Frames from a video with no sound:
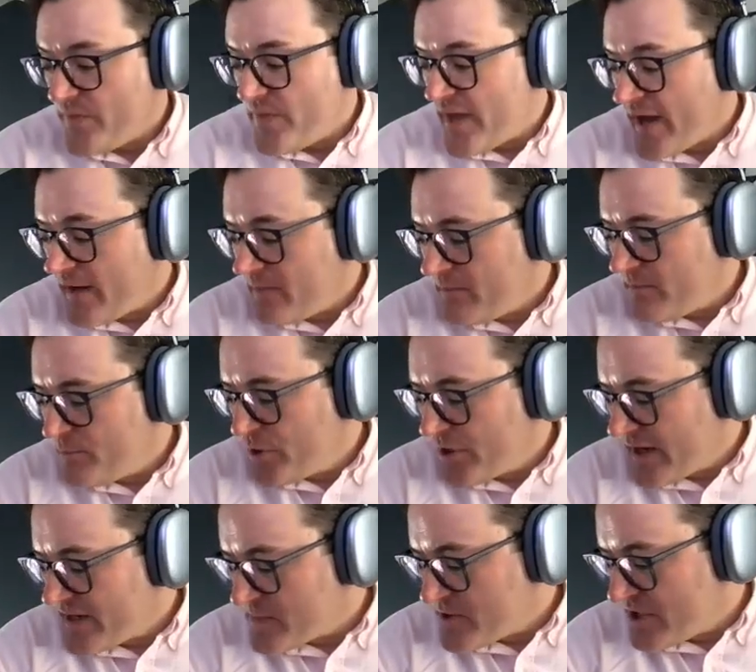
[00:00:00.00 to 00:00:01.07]
That
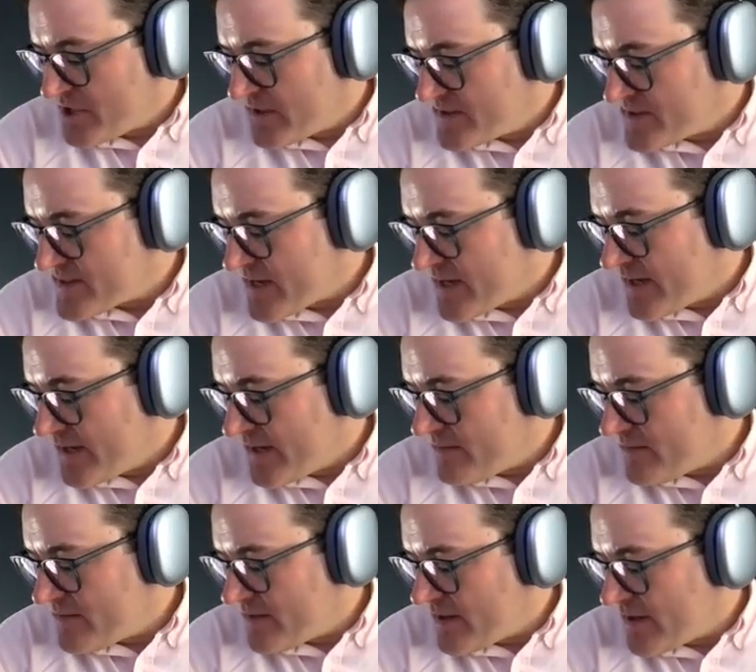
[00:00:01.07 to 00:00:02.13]
book I was mentioning is
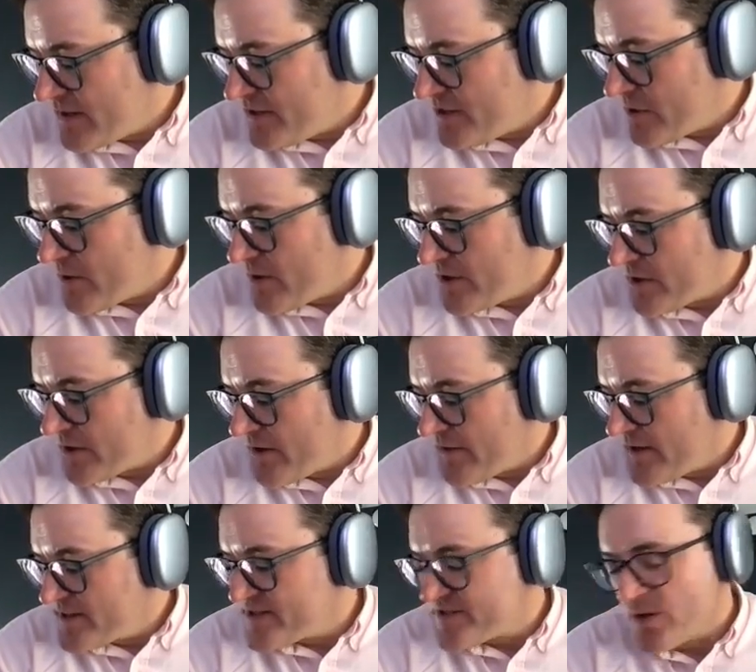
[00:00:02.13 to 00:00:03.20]
Johan
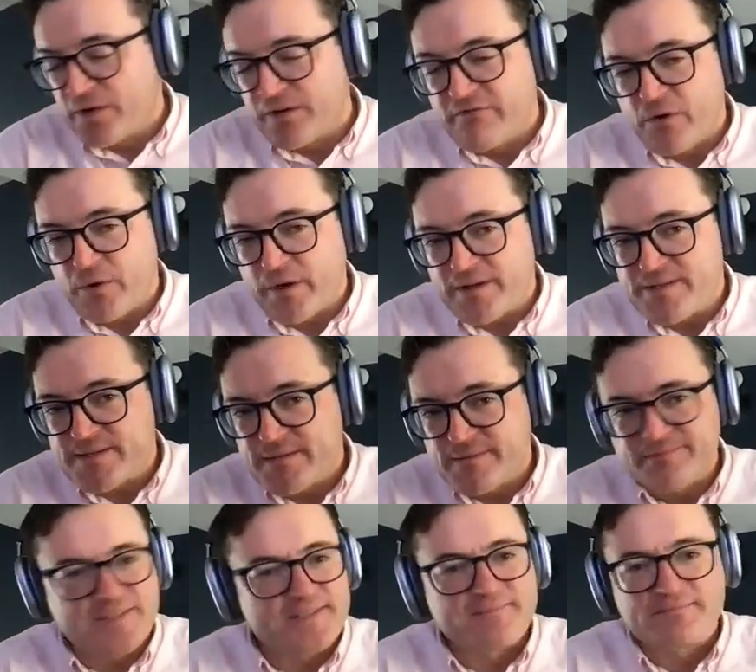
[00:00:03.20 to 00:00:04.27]
Hari, Stolen
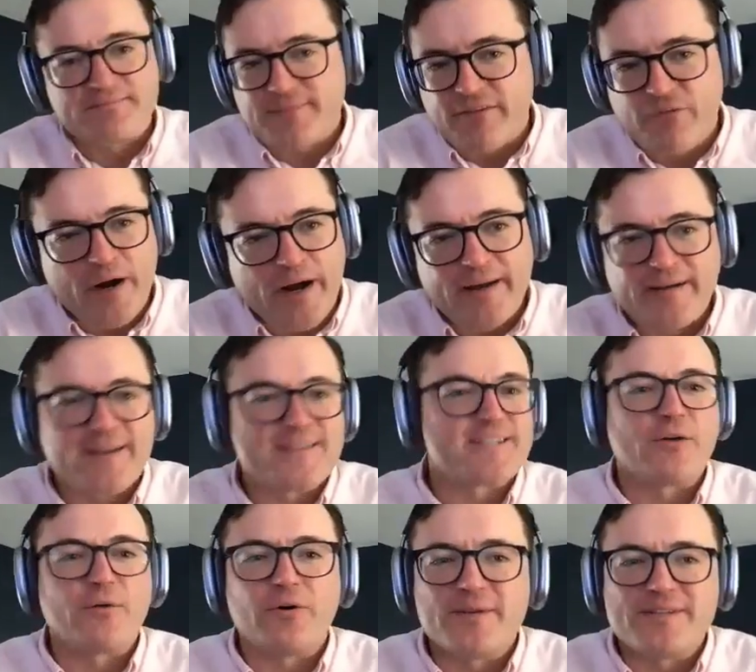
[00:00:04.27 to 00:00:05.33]
Focus. Just FYI, in
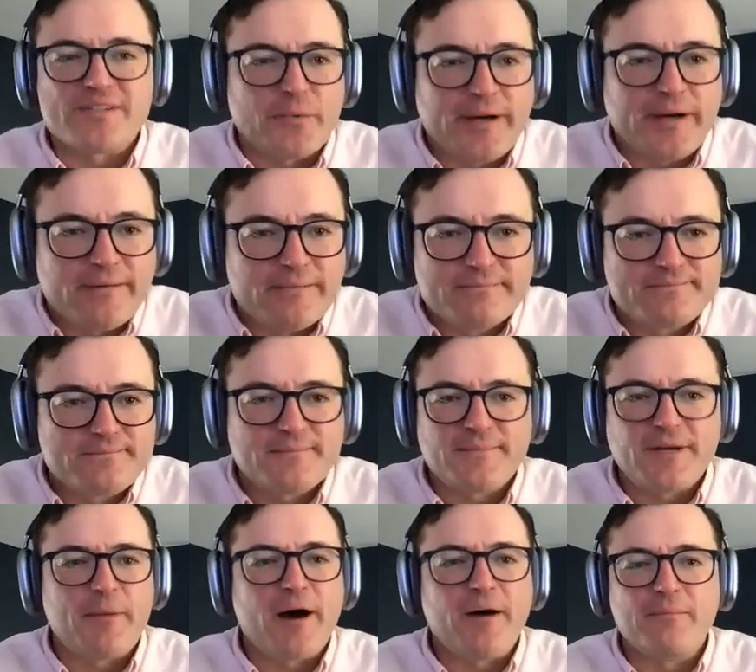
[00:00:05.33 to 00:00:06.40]
case anyone wants to read
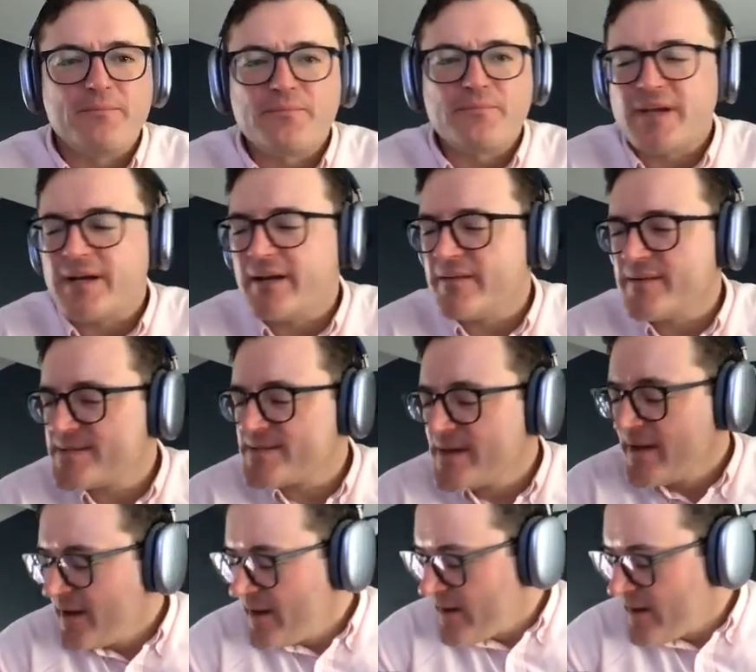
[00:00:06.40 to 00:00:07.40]
about any of this.